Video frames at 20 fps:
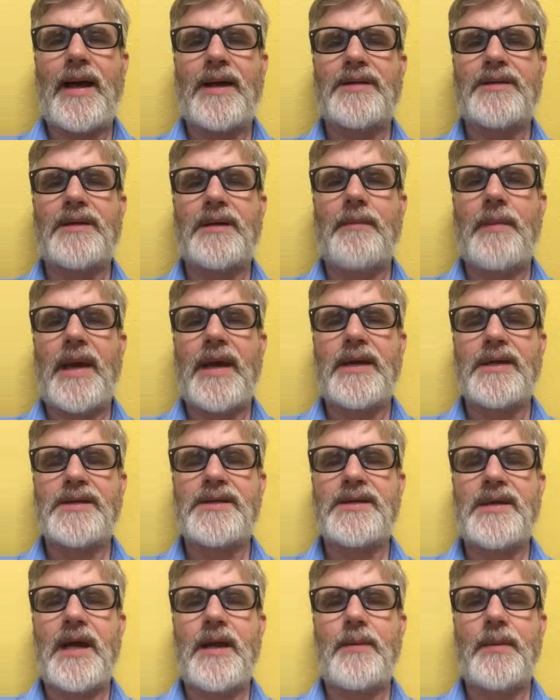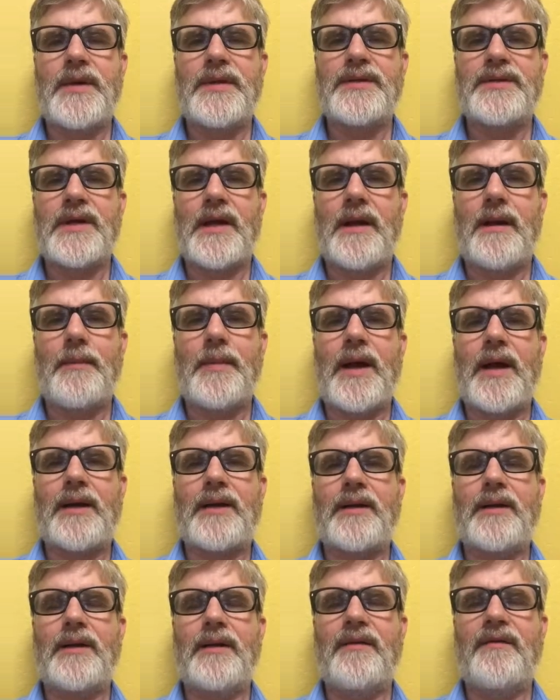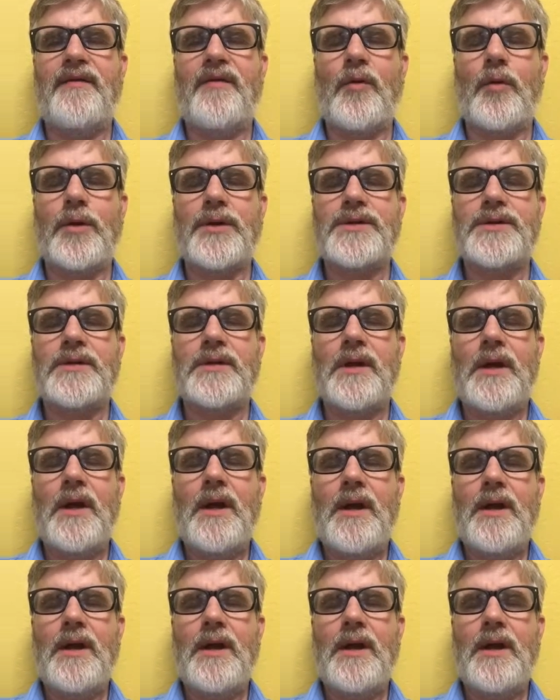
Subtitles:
actually make a statement, say, I'm not going to enforce